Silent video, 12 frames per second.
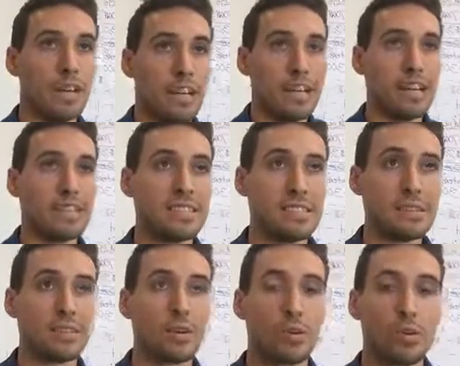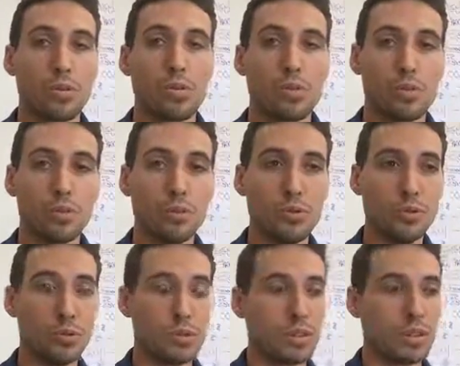it's difficult
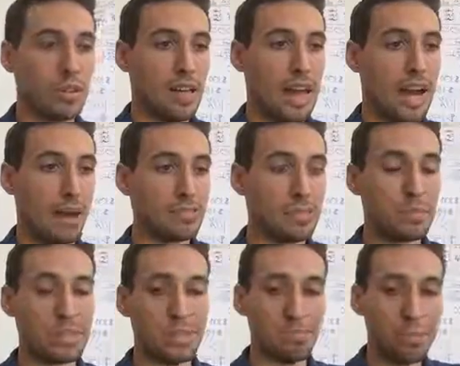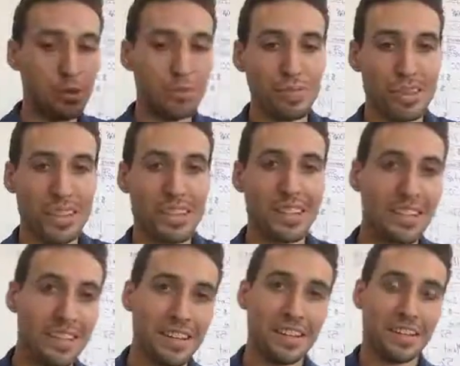to have somebody move in
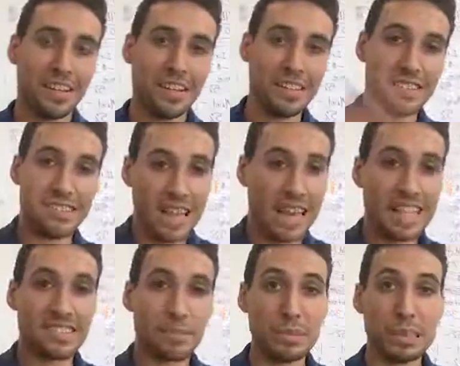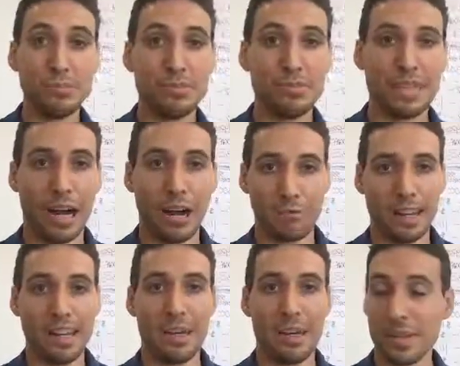the day somebody moves out,
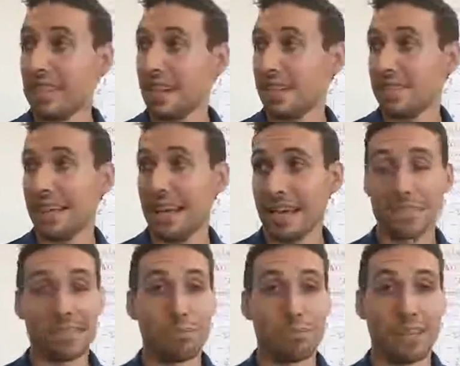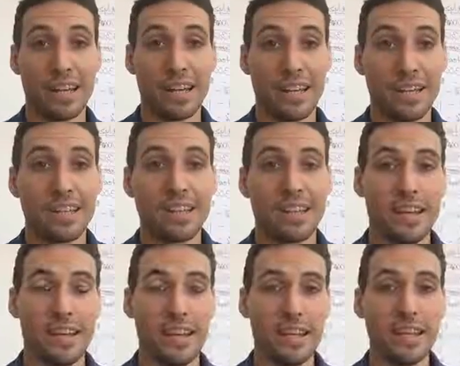right? I mean, that is excellent planning,
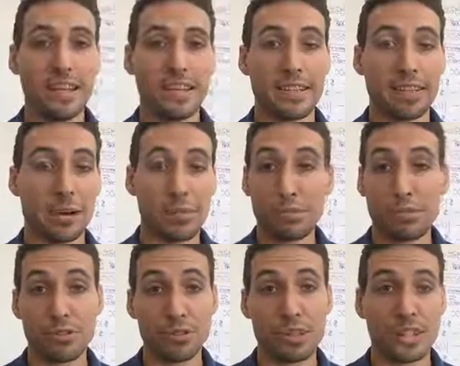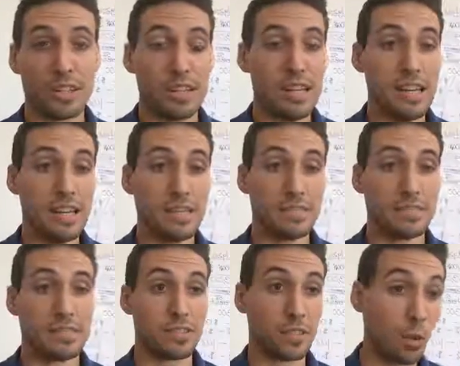and there are people who do it, and
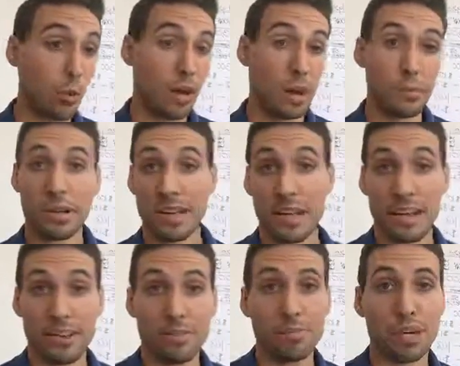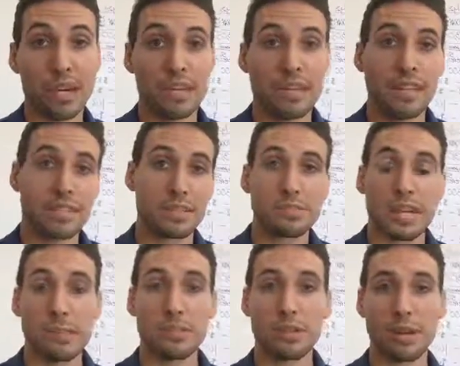it's a goal I'm gonna have, but
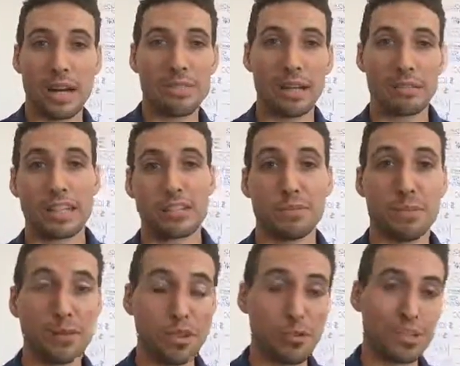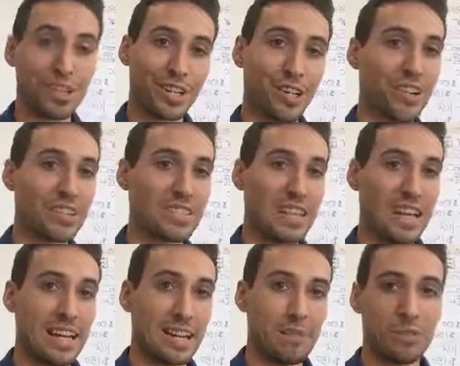sometimes you don't have that flexibility with the current
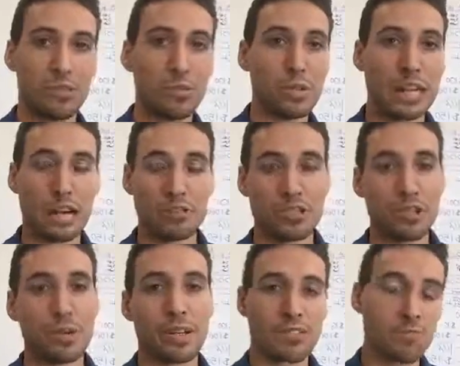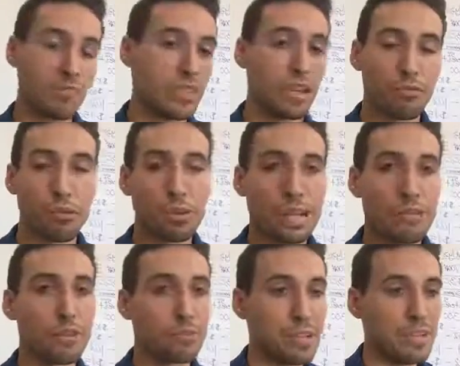tenant to allow showings. For whatever
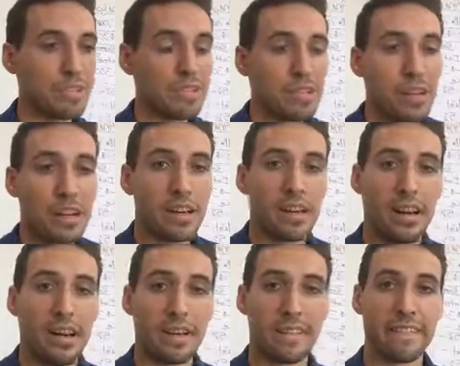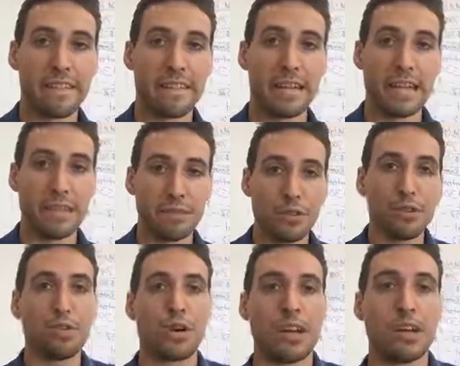the reason, if
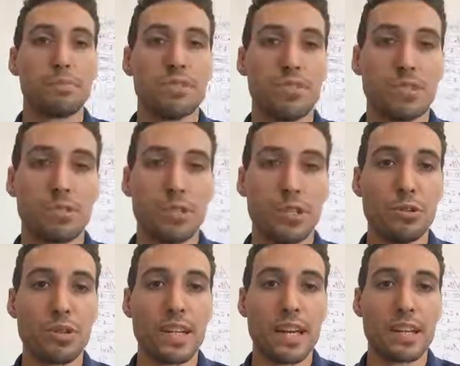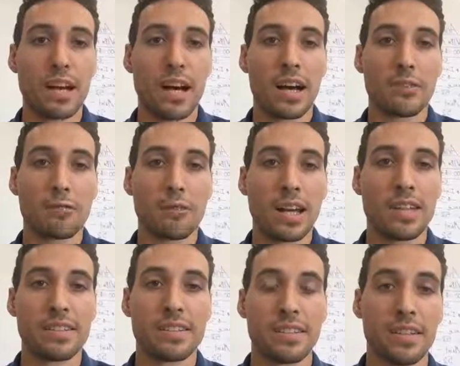you are in a position where you cannot
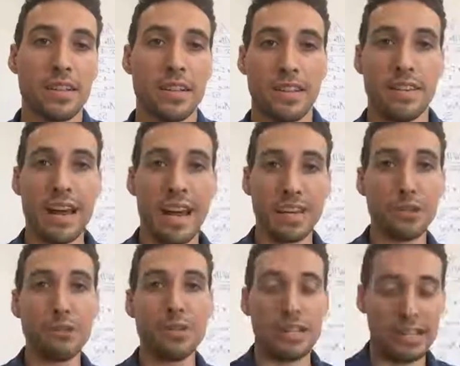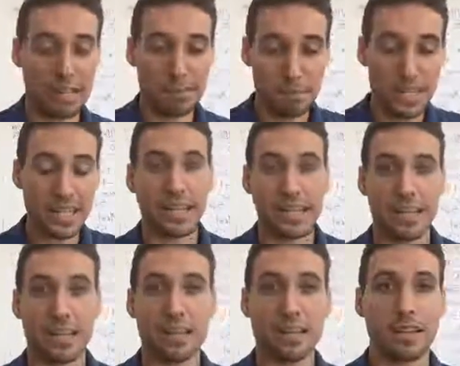rent that unit immediately,
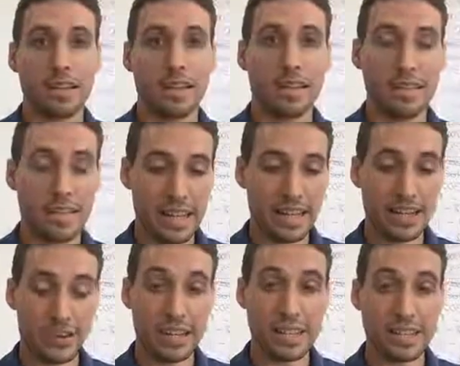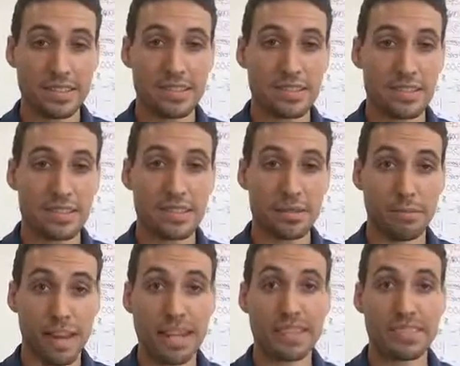then there is some
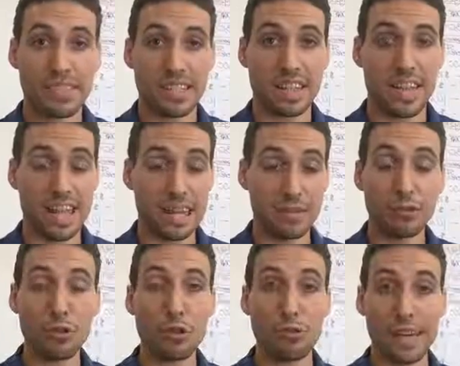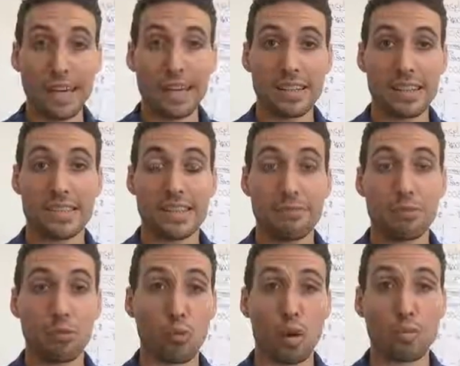vacancy. And if you go vacant, let's say for
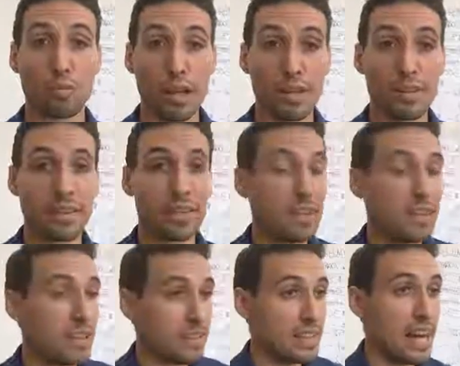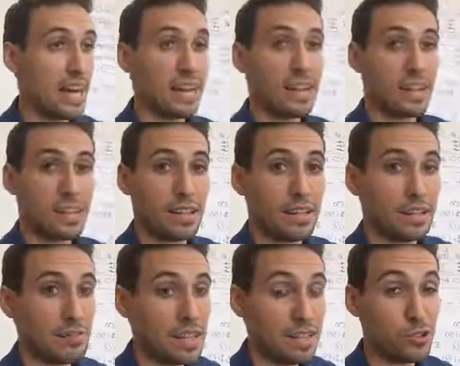1 month, that
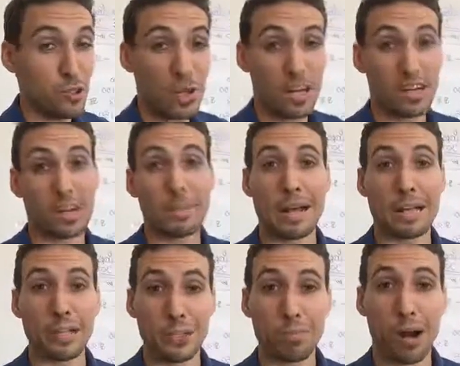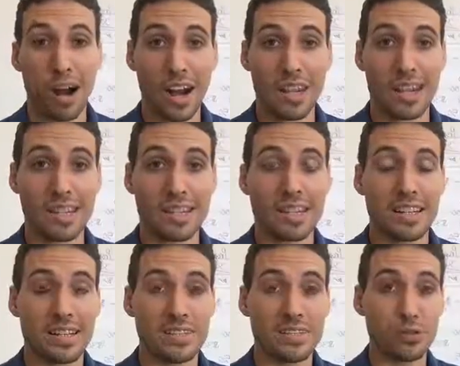means you gotta come out of your pocket
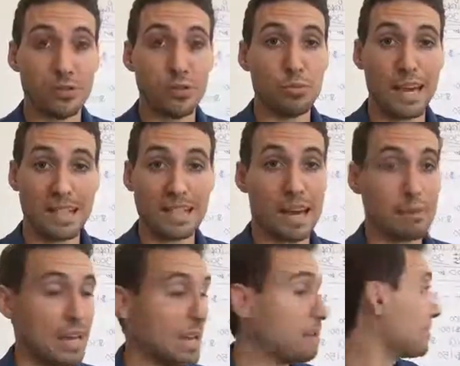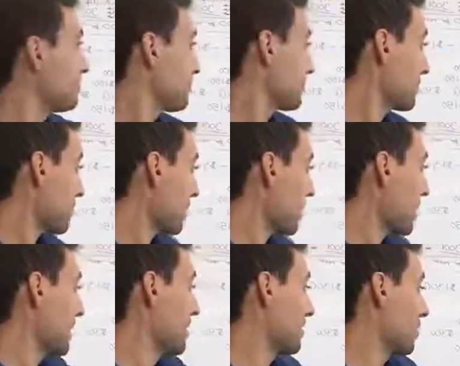to make that payment.
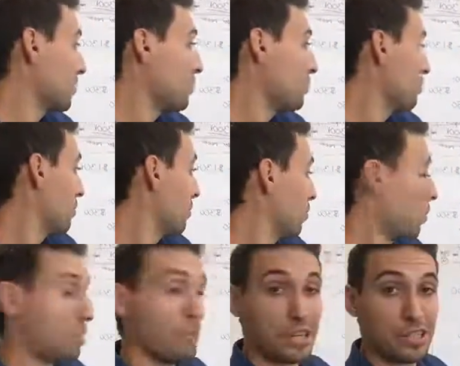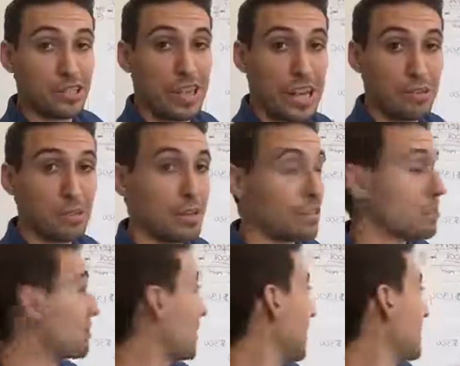And so you want to make sure that every month you're
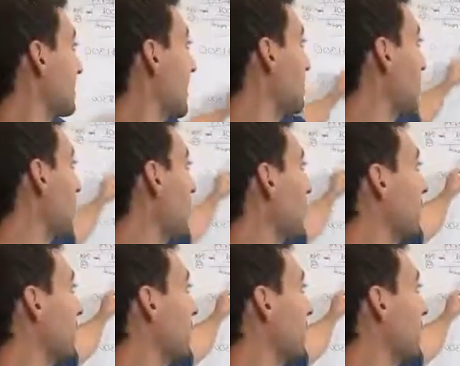setting aside money